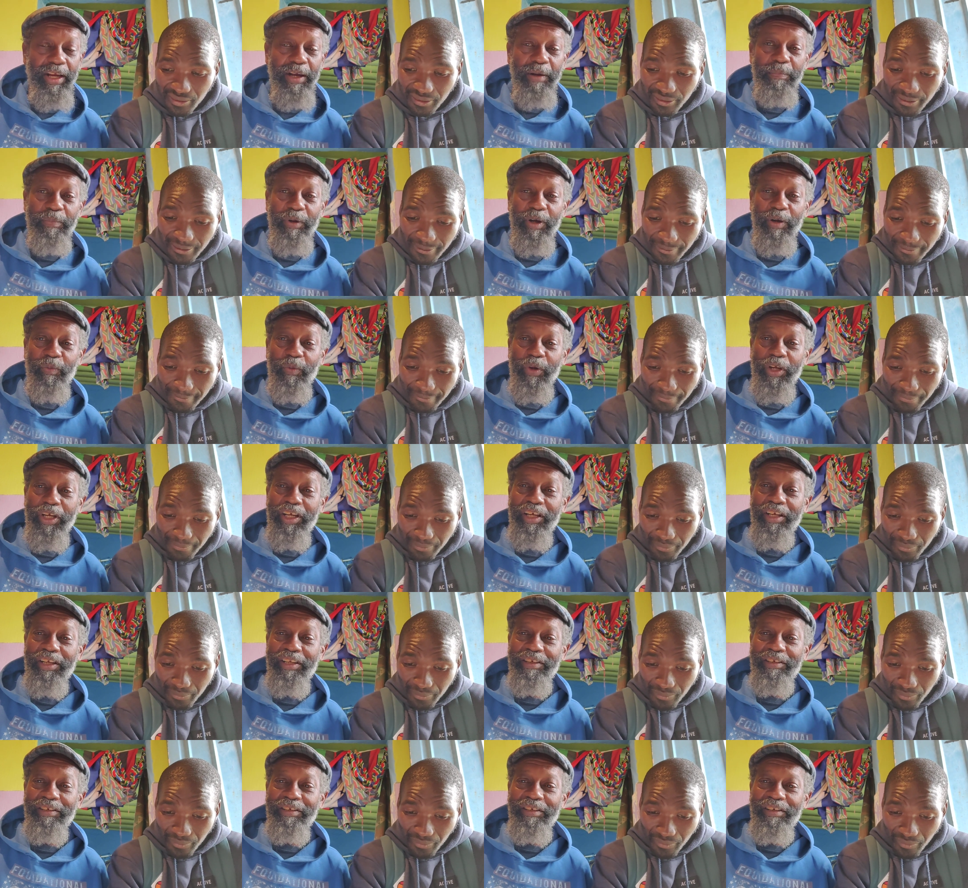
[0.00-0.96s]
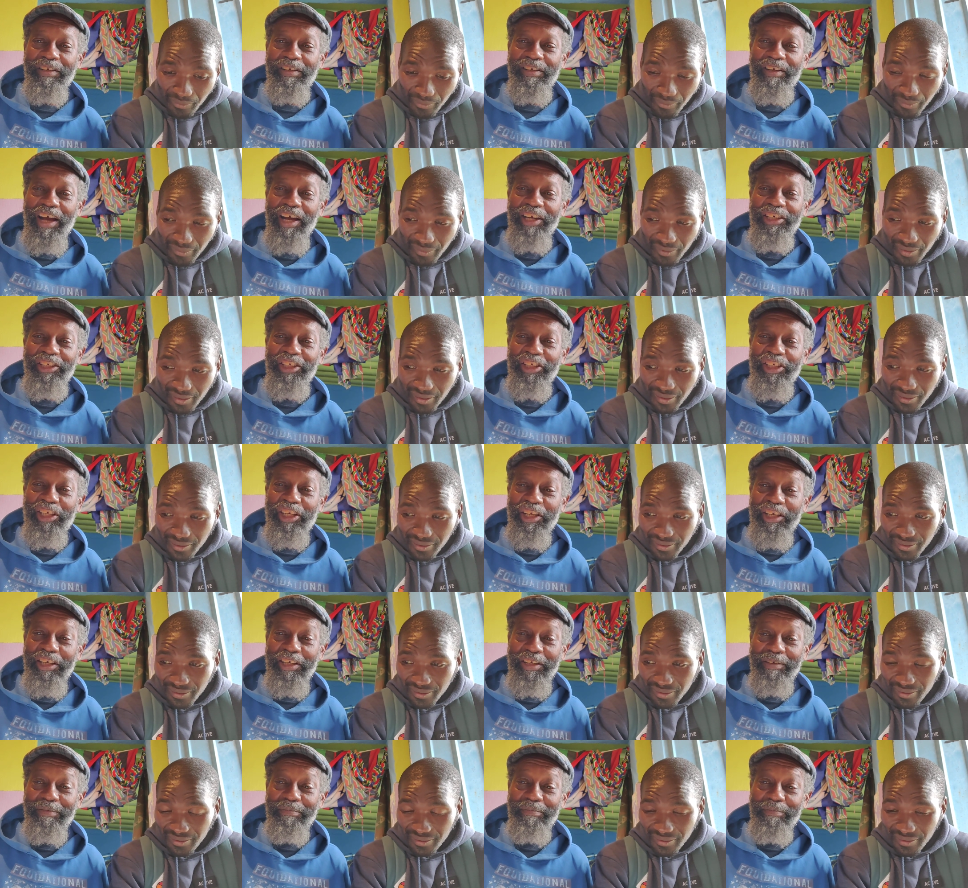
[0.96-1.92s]
Speaker 1: there, but we can
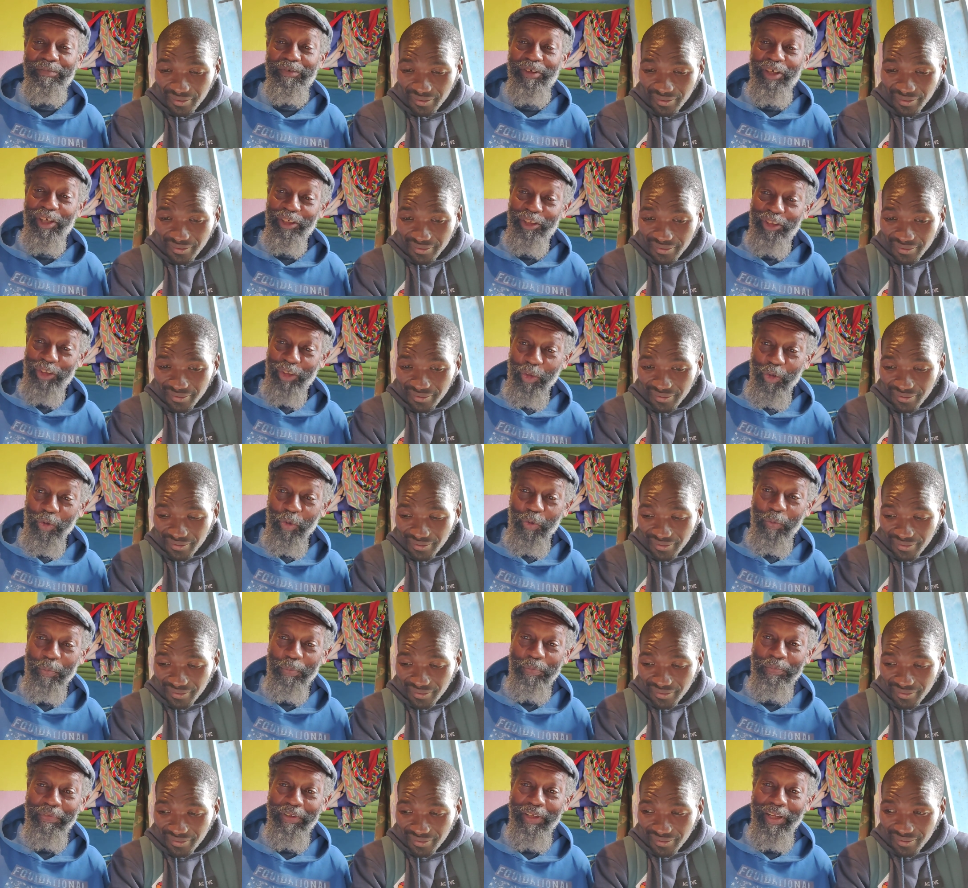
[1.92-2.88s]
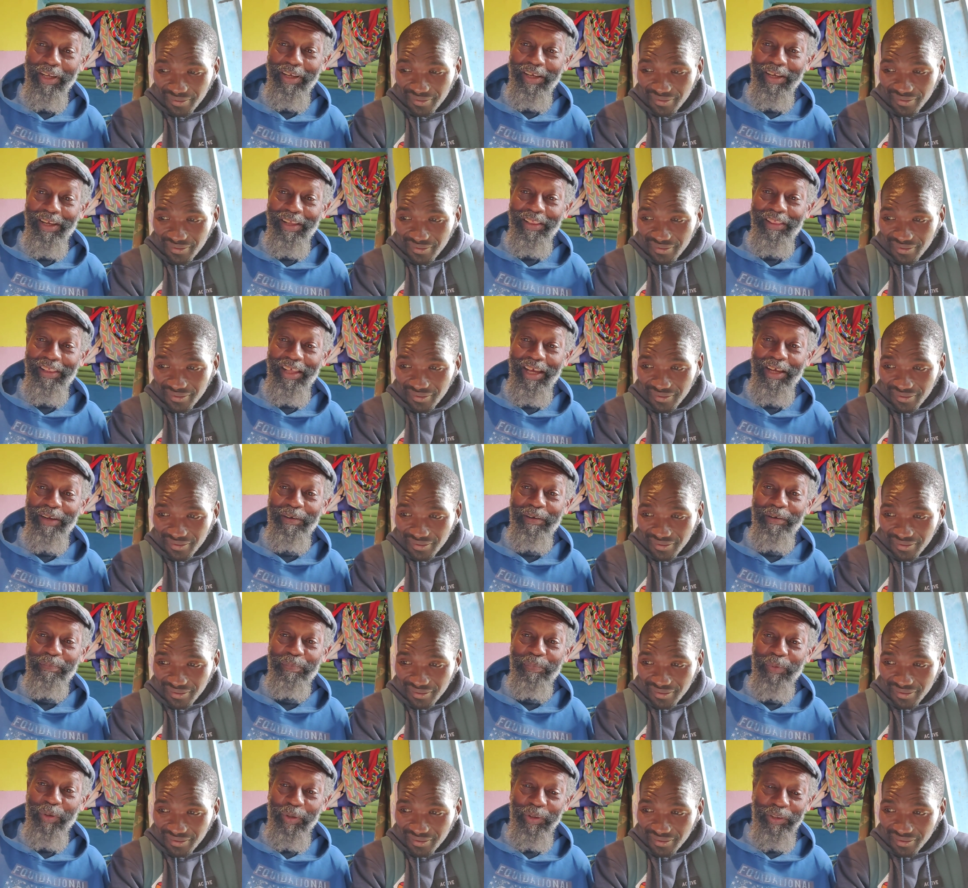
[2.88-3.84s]
logically assume
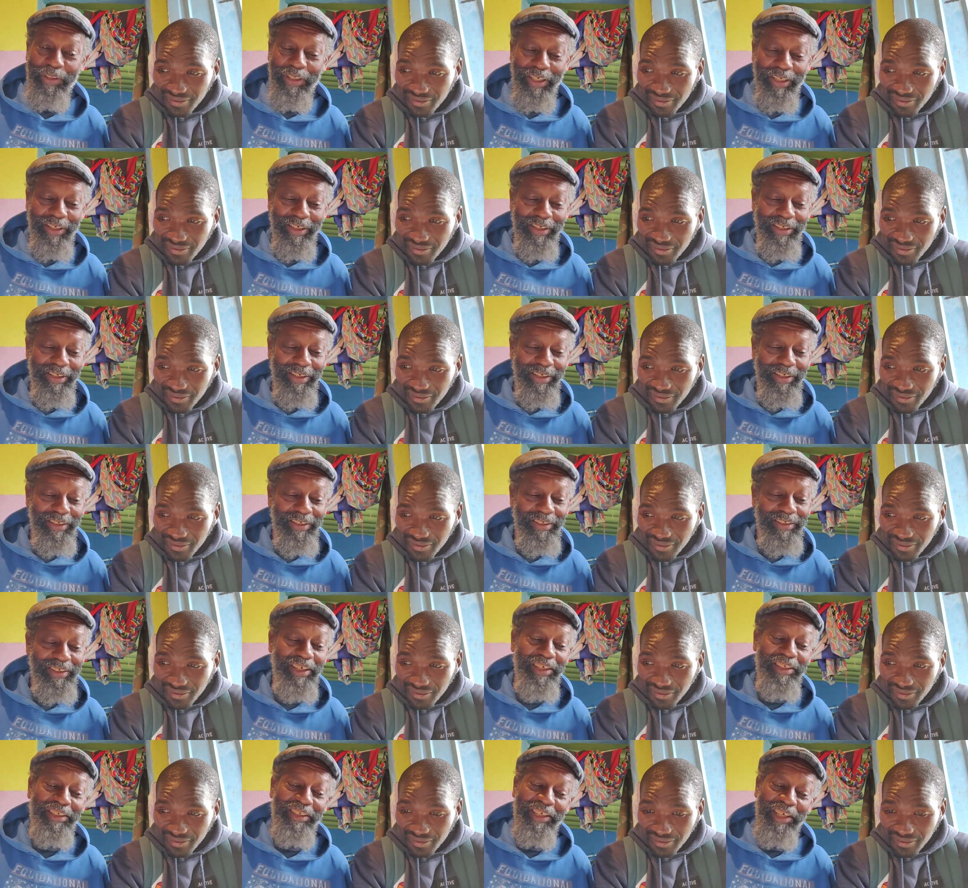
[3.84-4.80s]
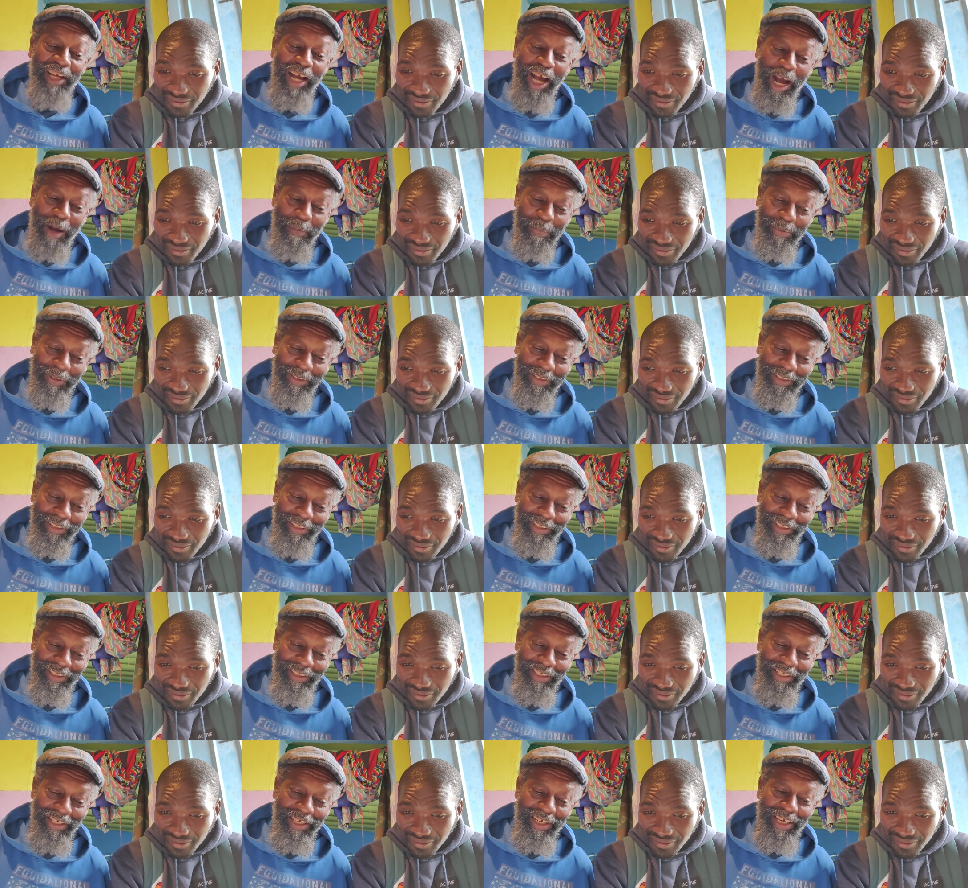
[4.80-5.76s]
that music does the
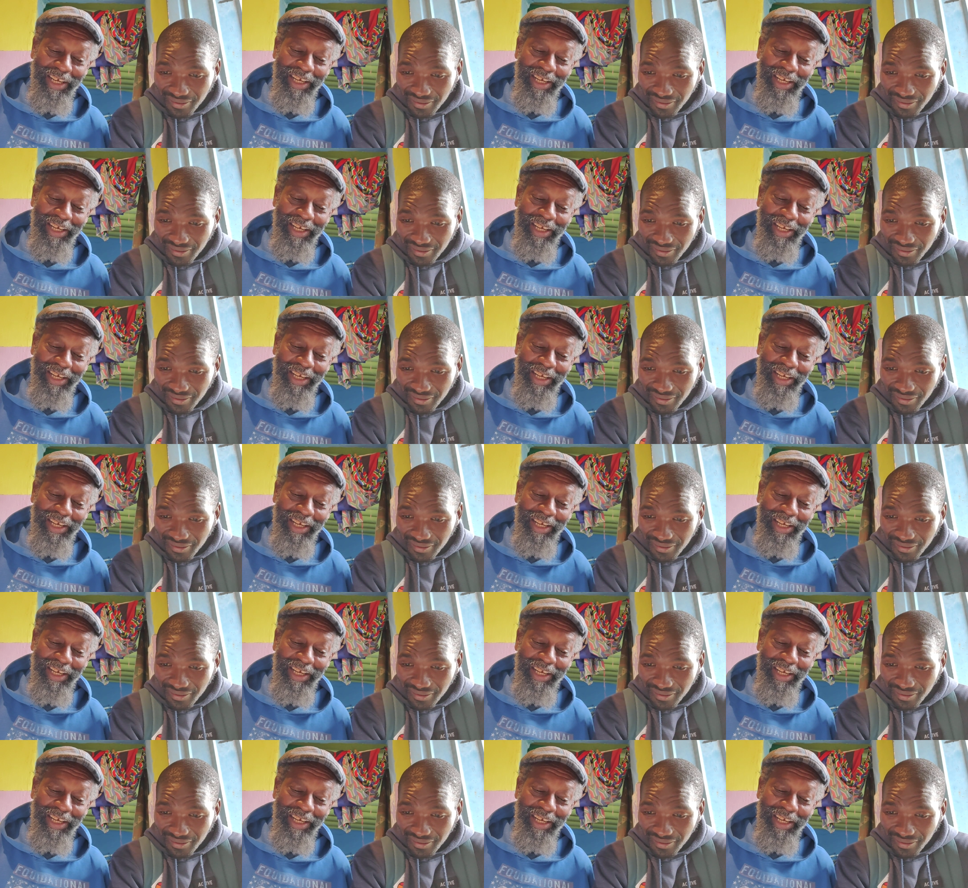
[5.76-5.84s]
opposite.